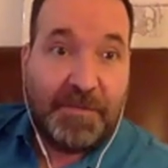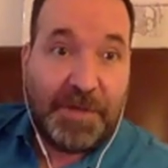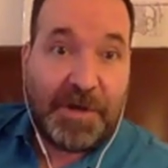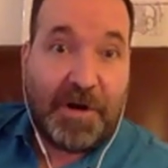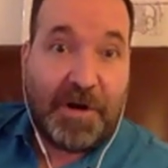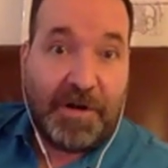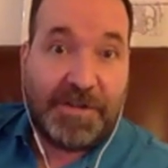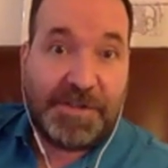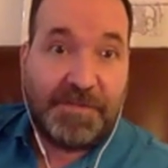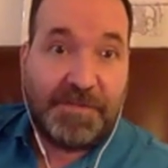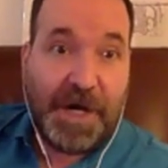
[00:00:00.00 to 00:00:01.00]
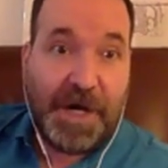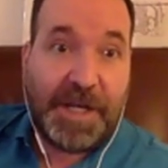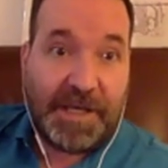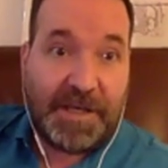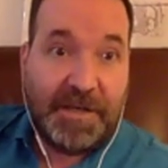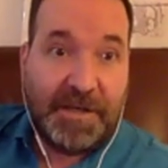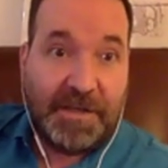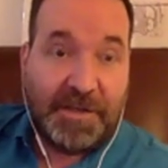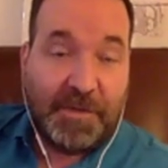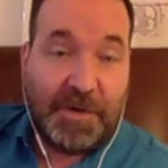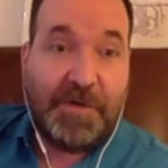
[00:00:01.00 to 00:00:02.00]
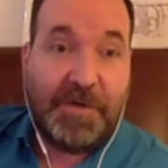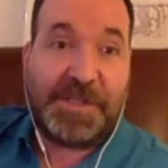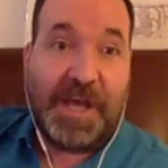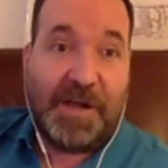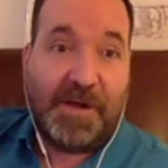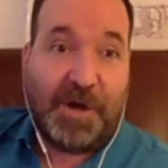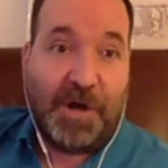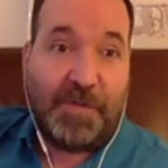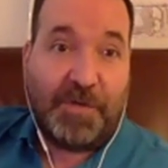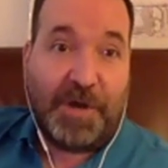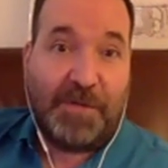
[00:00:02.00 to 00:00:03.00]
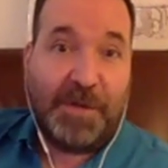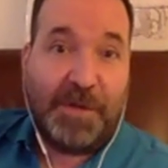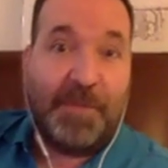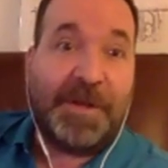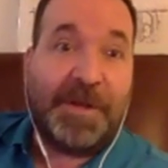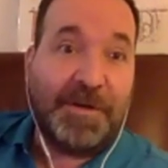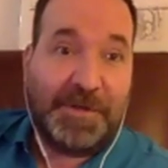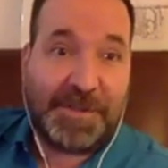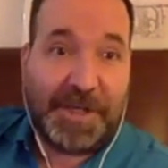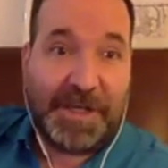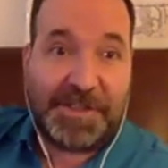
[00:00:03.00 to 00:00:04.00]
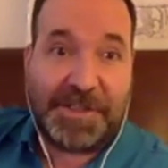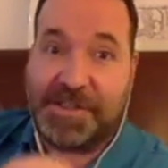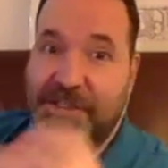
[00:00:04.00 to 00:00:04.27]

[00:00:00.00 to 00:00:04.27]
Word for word: Picard's buddy, the one who has the alcohol problem and who is like, she's